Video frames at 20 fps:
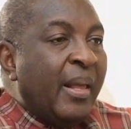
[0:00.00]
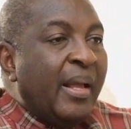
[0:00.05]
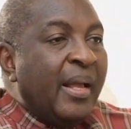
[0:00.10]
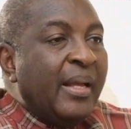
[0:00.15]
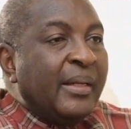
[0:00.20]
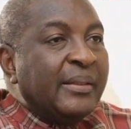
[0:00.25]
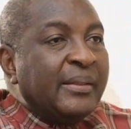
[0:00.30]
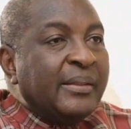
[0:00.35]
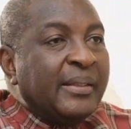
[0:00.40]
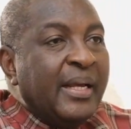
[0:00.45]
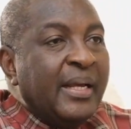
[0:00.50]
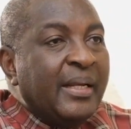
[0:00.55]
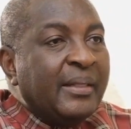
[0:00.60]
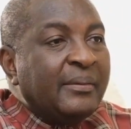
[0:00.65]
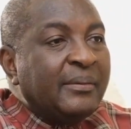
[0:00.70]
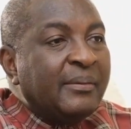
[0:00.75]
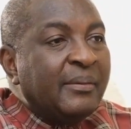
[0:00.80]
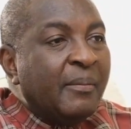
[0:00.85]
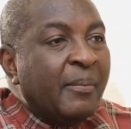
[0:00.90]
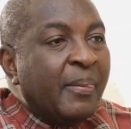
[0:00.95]
And
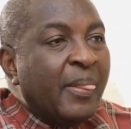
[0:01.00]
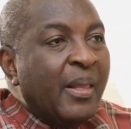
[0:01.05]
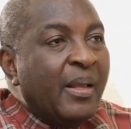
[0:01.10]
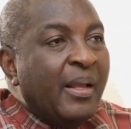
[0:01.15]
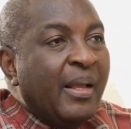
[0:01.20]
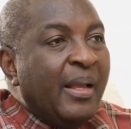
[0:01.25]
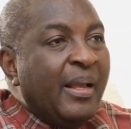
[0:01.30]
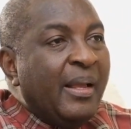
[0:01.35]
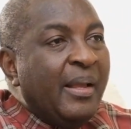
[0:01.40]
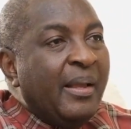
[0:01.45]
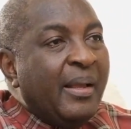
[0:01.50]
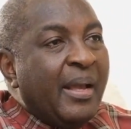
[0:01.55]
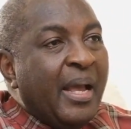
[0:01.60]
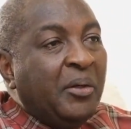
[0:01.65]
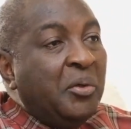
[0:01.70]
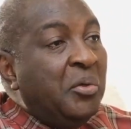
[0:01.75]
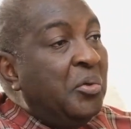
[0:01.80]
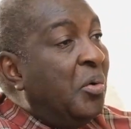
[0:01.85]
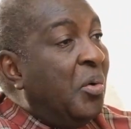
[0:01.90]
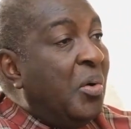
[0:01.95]
then uh, I
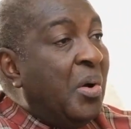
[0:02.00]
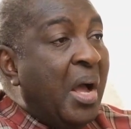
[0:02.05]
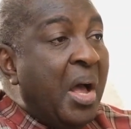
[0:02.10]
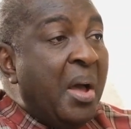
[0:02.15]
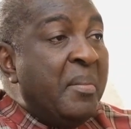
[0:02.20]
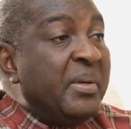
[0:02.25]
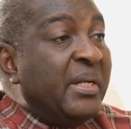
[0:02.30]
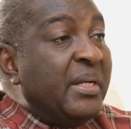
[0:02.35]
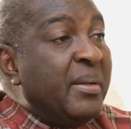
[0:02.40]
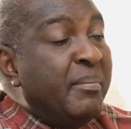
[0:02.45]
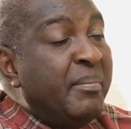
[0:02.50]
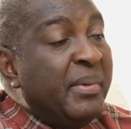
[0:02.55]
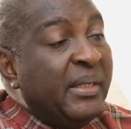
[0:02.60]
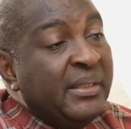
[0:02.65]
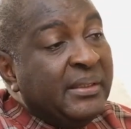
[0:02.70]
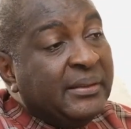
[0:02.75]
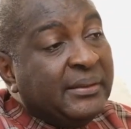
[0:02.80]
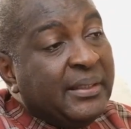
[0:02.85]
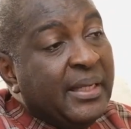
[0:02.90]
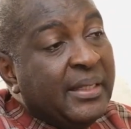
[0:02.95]
don't know how many
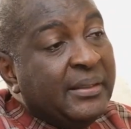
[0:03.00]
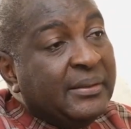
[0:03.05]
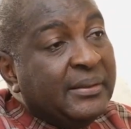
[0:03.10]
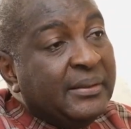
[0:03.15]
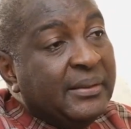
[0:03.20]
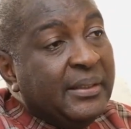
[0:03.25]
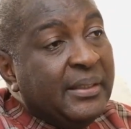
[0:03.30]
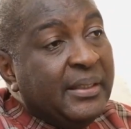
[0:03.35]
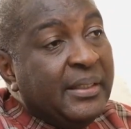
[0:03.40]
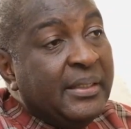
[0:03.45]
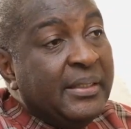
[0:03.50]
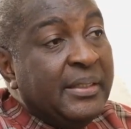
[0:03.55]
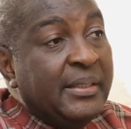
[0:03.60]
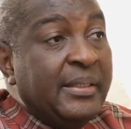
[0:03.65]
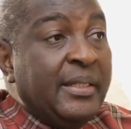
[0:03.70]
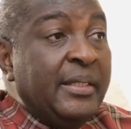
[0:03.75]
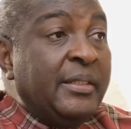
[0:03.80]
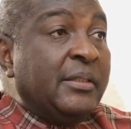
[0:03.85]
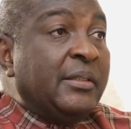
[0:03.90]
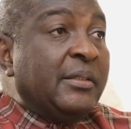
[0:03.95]
ministers
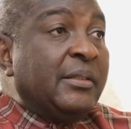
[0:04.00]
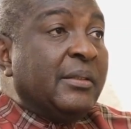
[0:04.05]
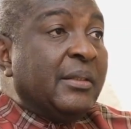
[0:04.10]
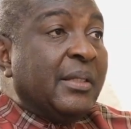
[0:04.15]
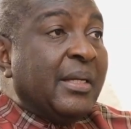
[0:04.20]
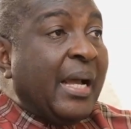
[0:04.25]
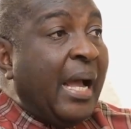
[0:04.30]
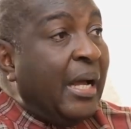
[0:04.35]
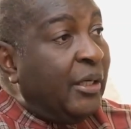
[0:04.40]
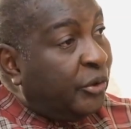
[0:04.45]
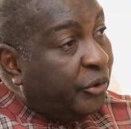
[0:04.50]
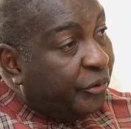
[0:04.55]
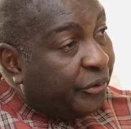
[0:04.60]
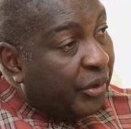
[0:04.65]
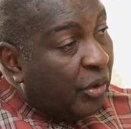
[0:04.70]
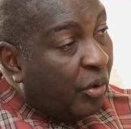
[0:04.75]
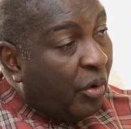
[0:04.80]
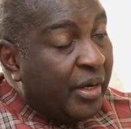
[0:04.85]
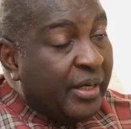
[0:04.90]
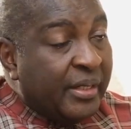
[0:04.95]
in this
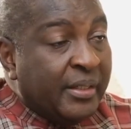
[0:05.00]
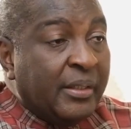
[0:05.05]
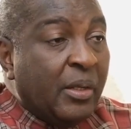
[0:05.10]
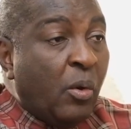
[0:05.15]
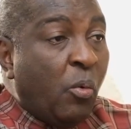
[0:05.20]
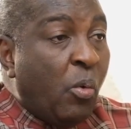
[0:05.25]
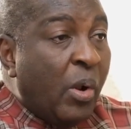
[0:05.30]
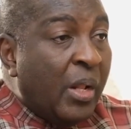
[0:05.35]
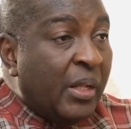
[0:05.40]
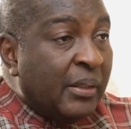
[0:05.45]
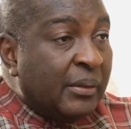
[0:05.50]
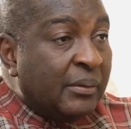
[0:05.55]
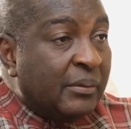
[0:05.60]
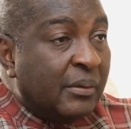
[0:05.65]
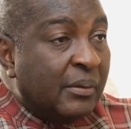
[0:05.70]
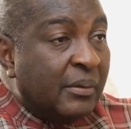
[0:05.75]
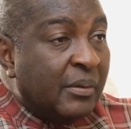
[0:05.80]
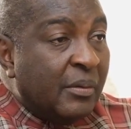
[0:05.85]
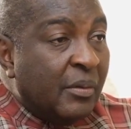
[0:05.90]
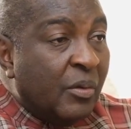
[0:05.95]
country or in the world
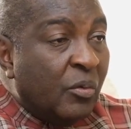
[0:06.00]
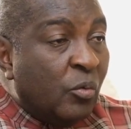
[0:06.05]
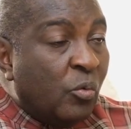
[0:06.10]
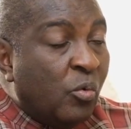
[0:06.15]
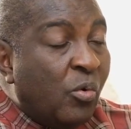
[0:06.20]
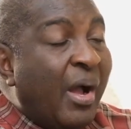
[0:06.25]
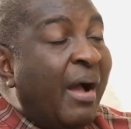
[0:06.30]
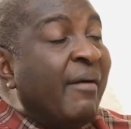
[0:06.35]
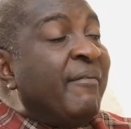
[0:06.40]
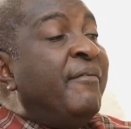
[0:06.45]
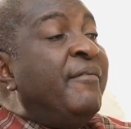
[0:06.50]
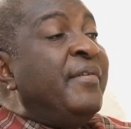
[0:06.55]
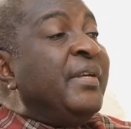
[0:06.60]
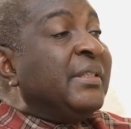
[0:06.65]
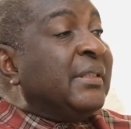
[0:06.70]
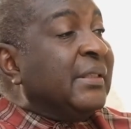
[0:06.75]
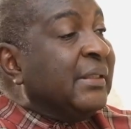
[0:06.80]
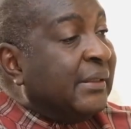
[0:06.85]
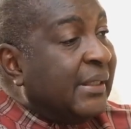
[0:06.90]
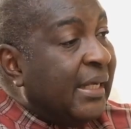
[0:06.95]
who have
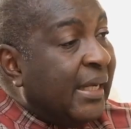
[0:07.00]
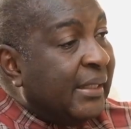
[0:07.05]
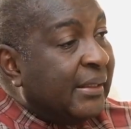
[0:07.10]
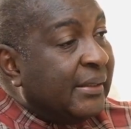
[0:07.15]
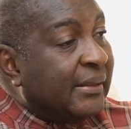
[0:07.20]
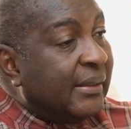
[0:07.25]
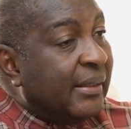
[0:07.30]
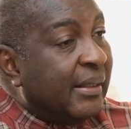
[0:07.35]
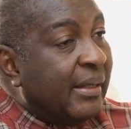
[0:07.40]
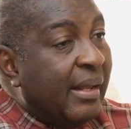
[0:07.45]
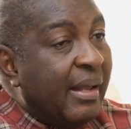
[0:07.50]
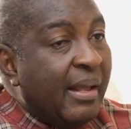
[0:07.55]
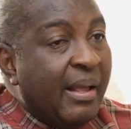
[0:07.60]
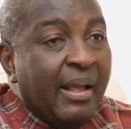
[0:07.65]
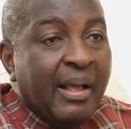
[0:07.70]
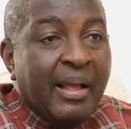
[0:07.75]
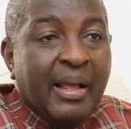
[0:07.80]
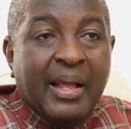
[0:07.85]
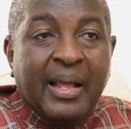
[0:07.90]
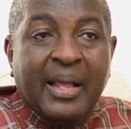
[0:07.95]
visited
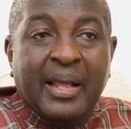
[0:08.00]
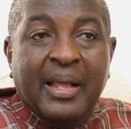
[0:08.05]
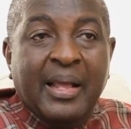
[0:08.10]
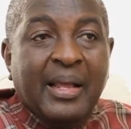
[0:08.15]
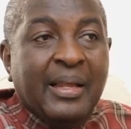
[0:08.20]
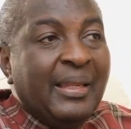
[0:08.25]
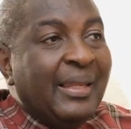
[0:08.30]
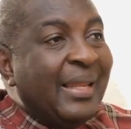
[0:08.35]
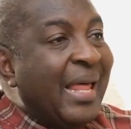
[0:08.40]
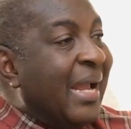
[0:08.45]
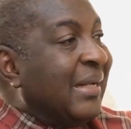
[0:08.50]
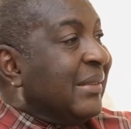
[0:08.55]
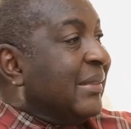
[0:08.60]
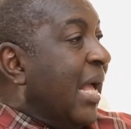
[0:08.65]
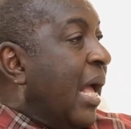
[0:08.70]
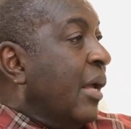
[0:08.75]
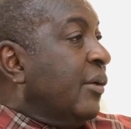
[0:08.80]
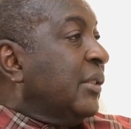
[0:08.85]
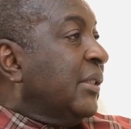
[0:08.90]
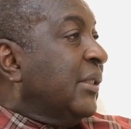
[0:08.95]
uh,
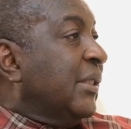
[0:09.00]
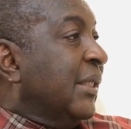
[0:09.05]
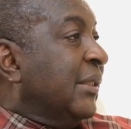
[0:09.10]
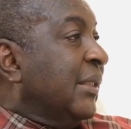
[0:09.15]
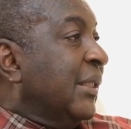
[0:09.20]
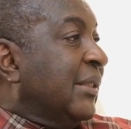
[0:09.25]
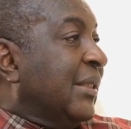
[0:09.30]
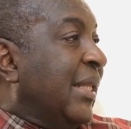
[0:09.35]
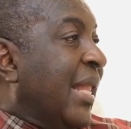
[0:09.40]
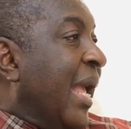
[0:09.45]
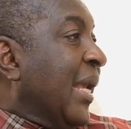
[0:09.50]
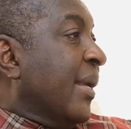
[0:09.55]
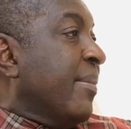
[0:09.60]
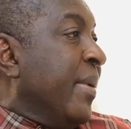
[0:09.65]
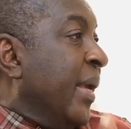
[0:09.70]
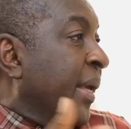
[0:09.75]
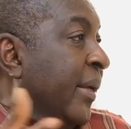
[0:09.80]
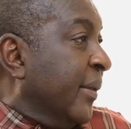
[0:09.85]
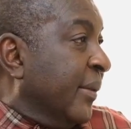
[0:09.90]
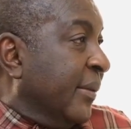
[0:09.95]
lighthouse churches like
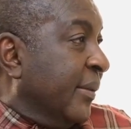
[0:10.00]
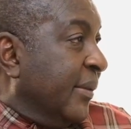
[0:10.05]
me.